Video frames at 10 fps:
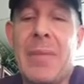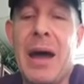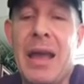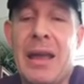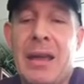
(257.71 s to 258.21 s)

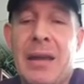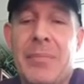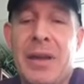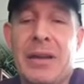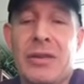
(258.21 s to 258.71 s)
my
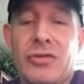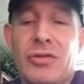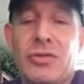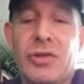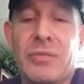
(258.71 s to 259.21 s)
opinion,
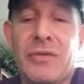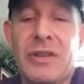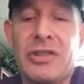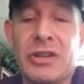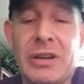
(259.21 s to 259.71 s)
true
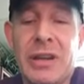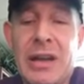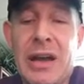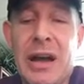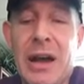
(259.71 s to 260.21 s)
supervision.
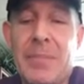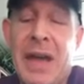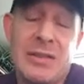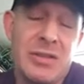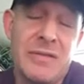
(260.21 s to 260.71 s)

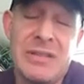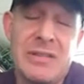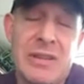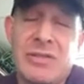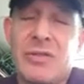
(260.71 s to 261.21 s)
That service
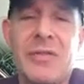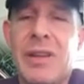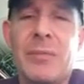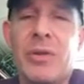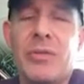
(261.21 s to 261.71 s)
is also
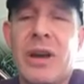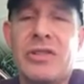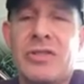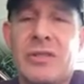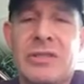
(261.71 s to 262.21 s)
available with
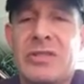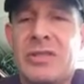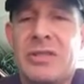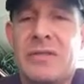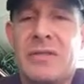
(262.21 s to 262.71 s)
registries. It's
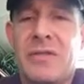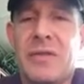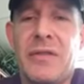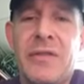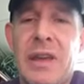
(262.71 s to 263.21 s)
just
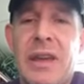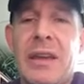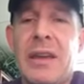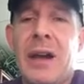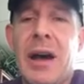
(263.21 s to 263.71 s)
for a fee.
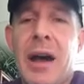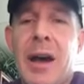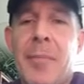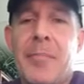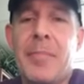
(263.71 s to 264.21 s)

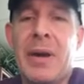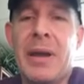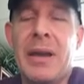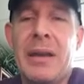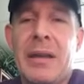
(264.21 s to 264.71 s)
But
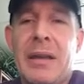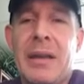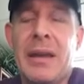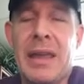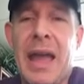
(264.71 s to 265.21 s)

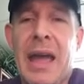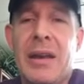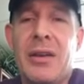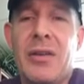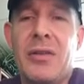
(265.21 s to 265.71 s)

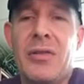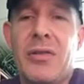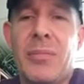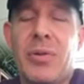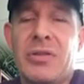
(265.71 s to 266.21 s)
again,
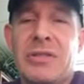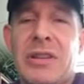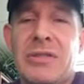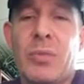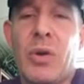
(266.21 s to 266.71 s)
the person
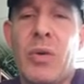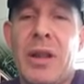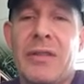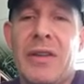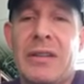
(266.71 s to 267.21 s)
that's more
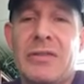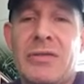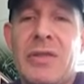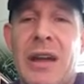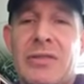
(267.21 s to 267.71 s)
qualified to
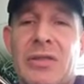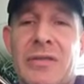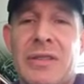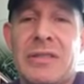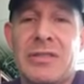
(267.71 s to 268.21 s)
do that
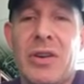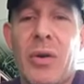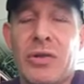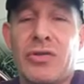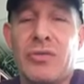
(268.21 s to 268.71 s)
service is
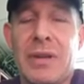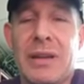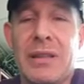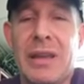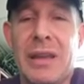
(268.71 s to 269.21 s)
going to
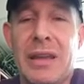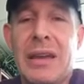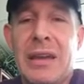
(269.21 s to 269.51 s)
be the